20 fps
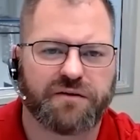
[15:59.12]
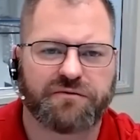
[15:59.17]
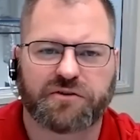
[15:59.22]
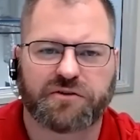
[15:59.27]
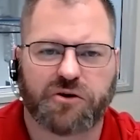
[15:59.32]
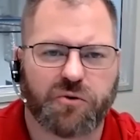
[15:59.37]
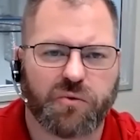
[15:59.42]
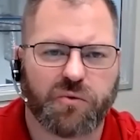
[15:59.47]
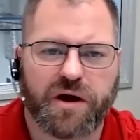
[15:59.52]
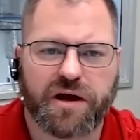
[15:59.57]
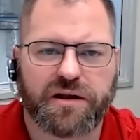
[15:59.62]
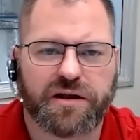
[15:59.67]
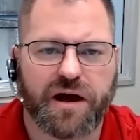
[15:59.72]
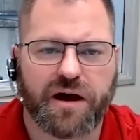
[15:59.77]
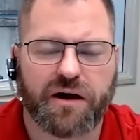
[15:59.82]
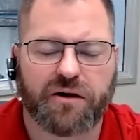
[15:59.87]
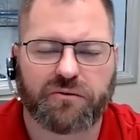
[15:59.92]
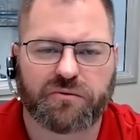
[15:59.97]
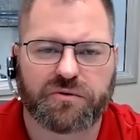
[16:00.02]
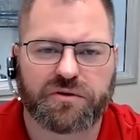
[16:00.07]
would have to go way
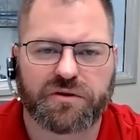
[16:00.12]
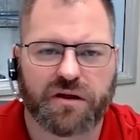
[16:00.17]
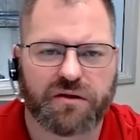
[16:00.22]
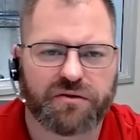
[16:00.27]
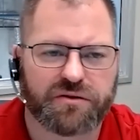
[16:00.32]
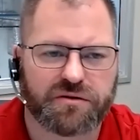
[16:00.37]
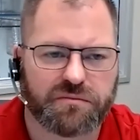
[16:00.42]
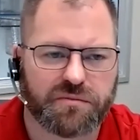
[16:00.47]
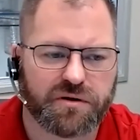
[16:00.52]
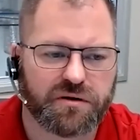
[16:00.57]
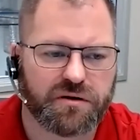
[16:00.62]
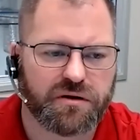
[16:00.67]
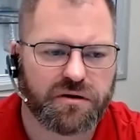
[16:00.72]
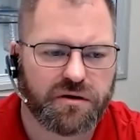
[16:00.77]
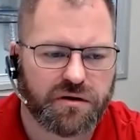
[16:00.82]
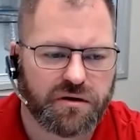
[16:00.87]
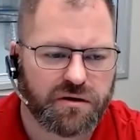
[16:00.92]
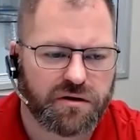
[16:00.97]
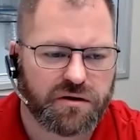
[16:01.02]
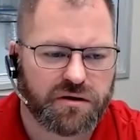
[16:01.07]
down with nothing but,
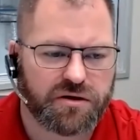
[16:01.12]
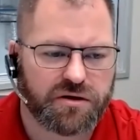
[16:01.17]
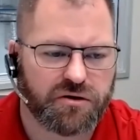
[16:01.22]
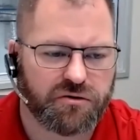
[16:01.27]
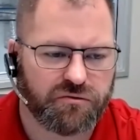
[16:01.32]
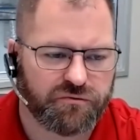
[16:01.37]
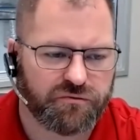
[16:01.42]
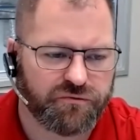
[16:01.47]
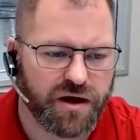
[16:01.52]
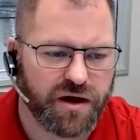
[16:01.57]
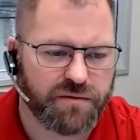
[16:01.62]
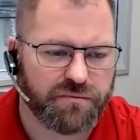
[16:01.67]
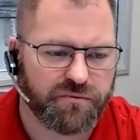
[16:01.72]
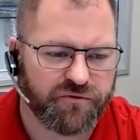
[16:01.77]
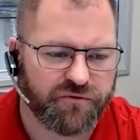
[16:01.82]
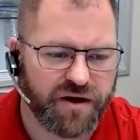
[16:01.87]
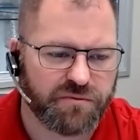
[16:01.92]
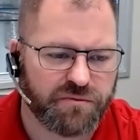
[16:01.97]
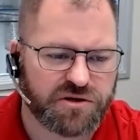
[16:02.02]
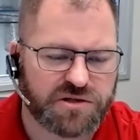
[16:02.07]

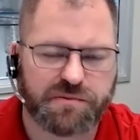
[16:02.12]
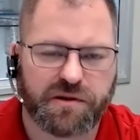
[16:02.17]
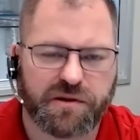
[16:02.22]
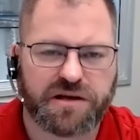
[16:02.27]
fiber